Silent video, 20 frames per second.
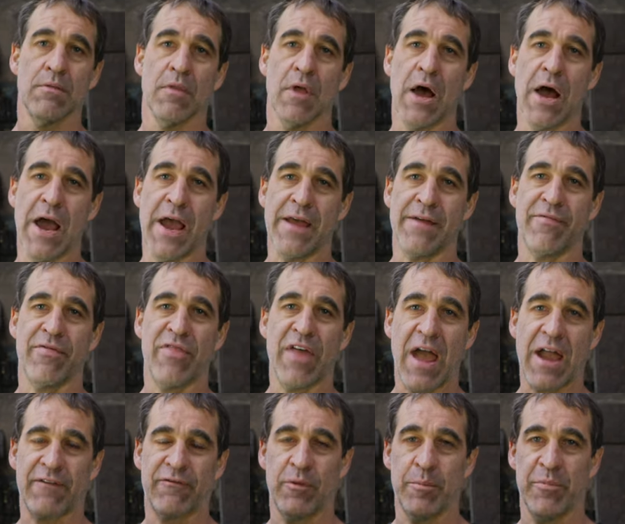Hi,
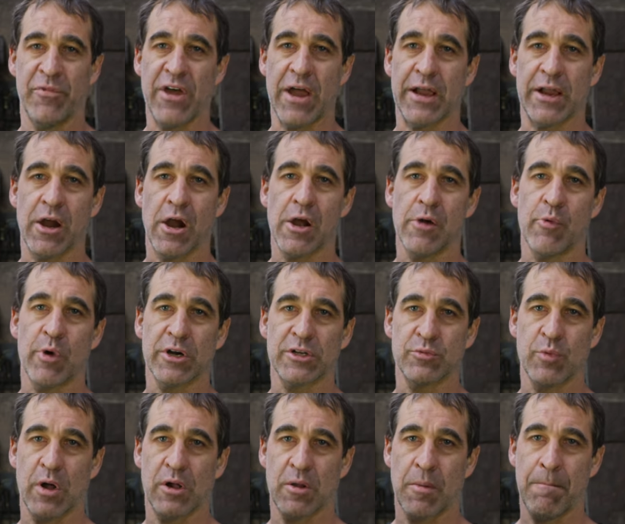Thak from Thak
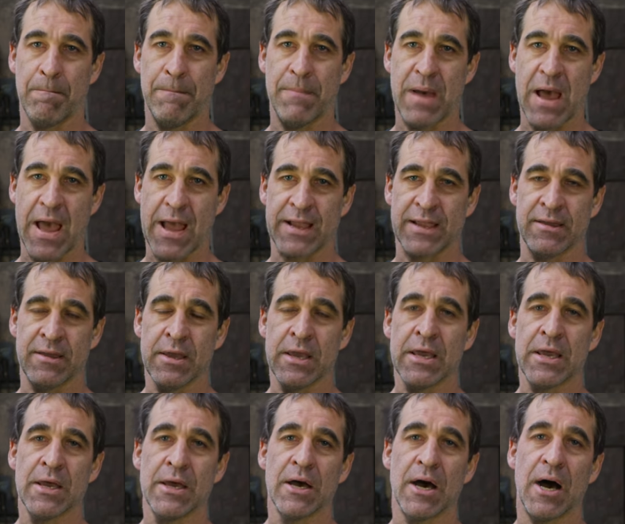Ironworks. Welcome back.
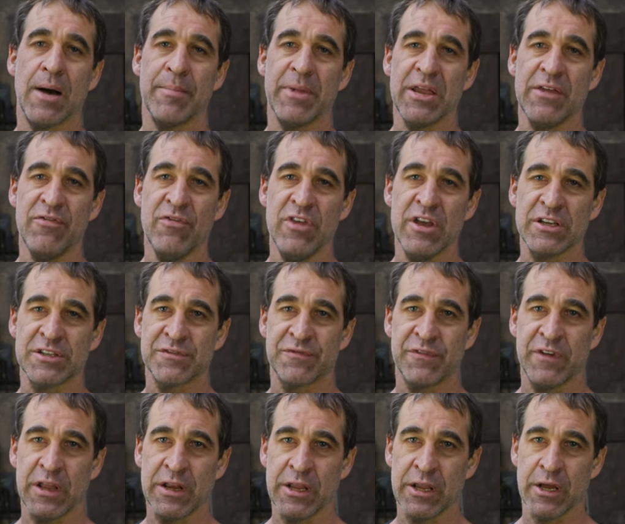Um, in this
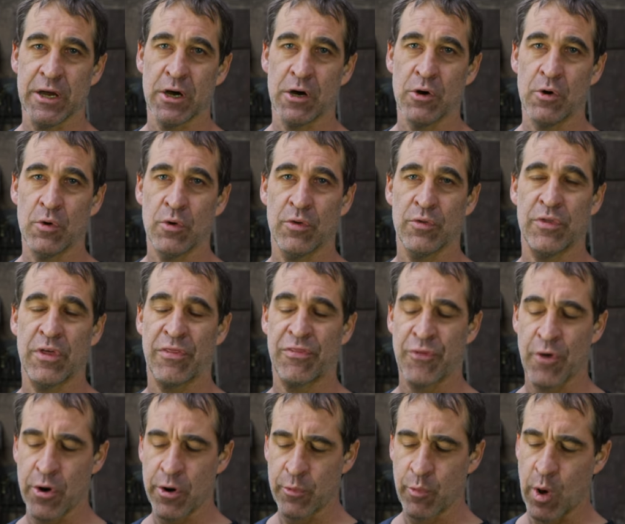video, the
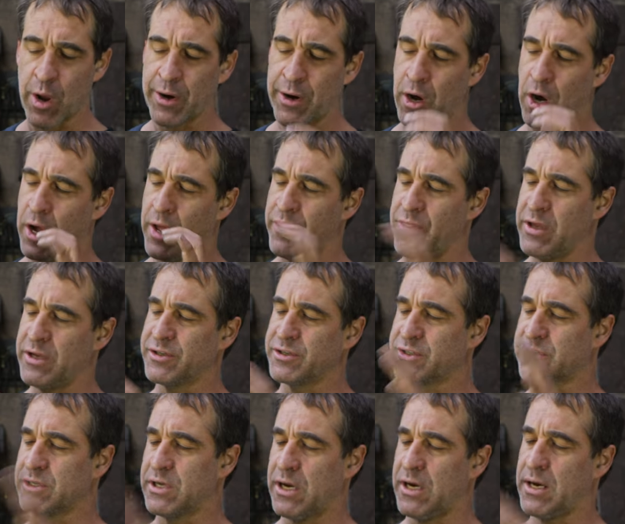third one on
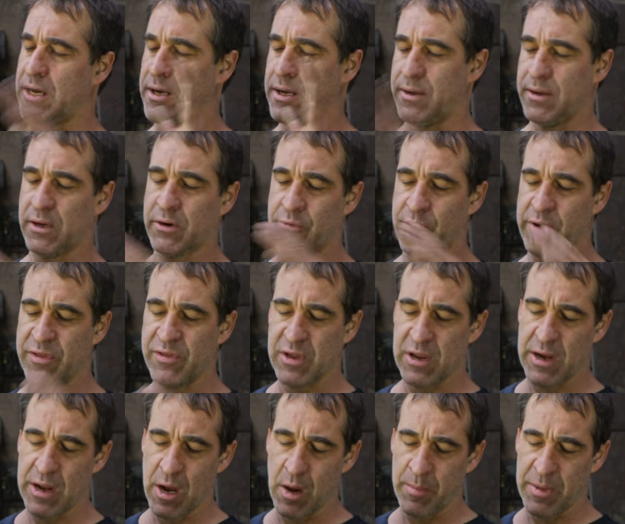this uh,
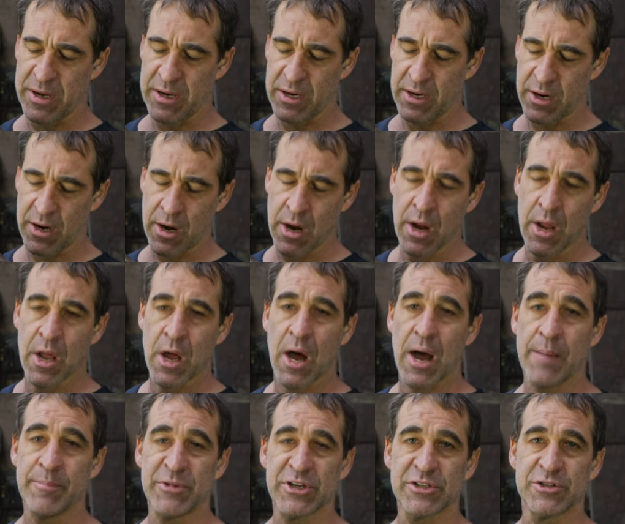Corinthian helmet here,
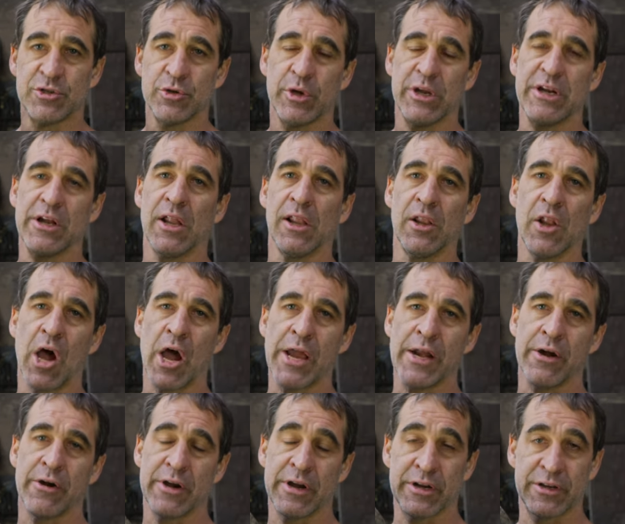I'm just doing a
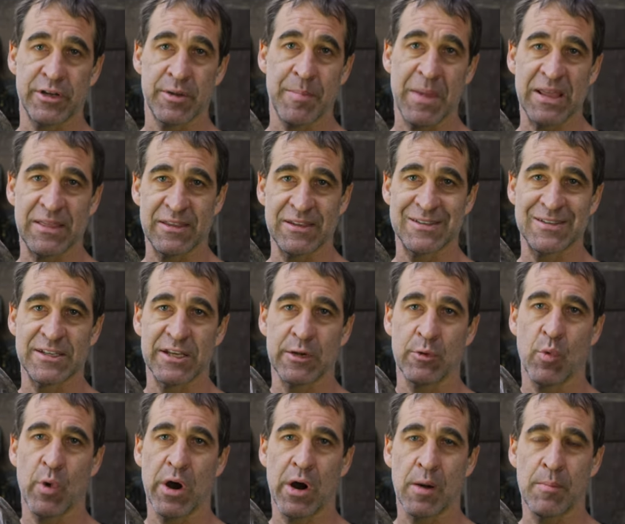liner in it to make this
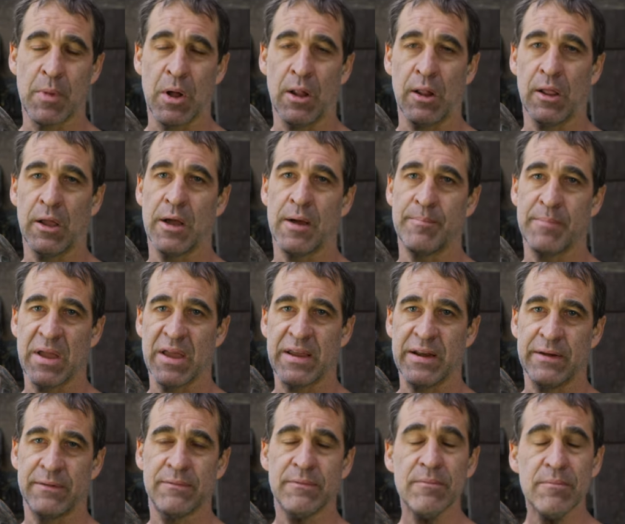thing wearable. Um,
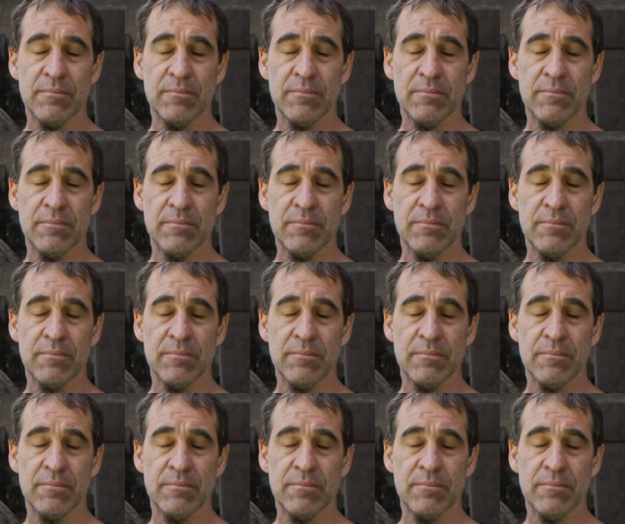had